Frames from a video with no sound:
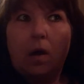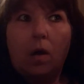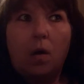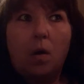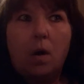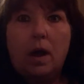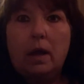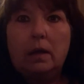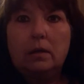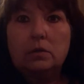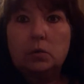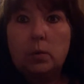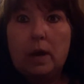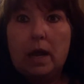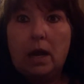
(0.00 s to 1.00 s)
on
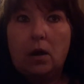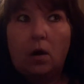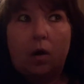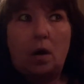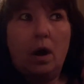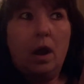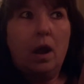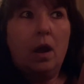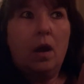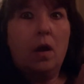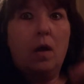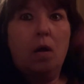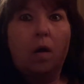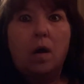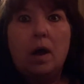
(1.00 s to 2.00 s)
Twitter,
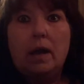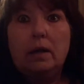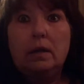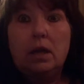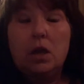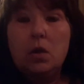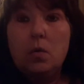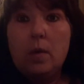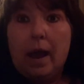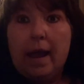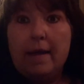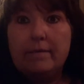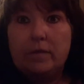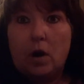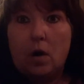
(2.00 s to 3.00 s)
on
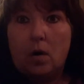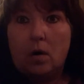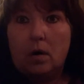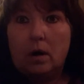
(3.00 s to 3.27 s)
whoever,